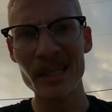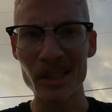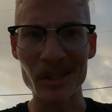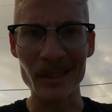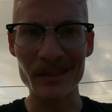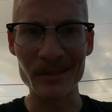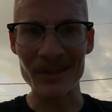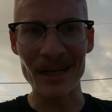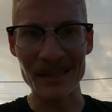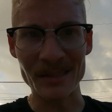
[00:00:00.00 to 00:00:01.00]
just because you
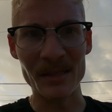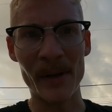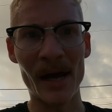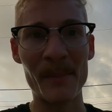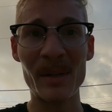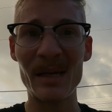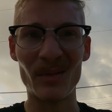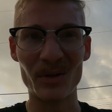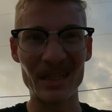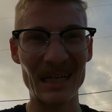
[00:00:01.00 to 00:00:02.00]
can kind of see behind me, it
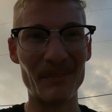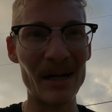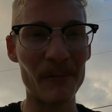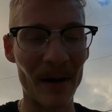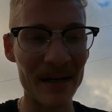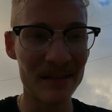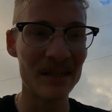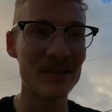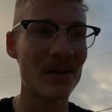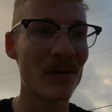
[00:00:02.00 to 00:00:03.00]
looks like it might rain
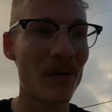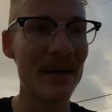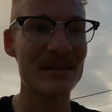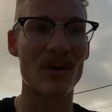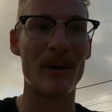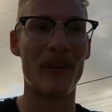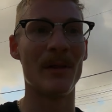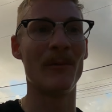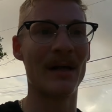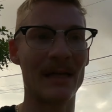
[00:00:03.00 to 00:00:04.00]
here in a little bit, so I
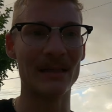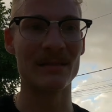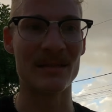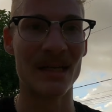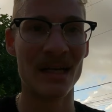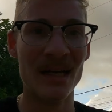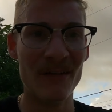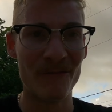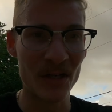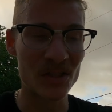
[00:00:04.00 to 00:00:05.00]
really want to get this thing
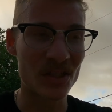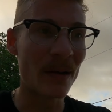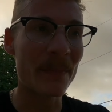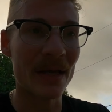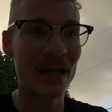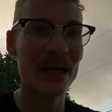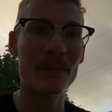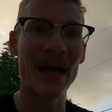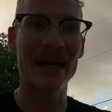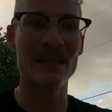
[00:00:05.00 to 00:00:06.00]
finished up and
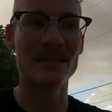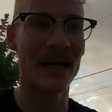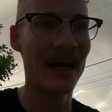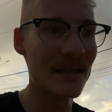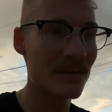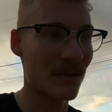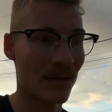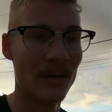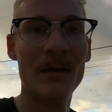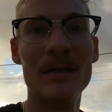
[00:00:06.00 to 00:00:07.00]
back inside. So
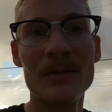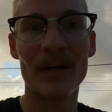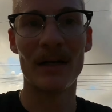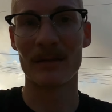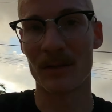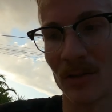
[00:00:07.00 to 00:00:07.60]
try not to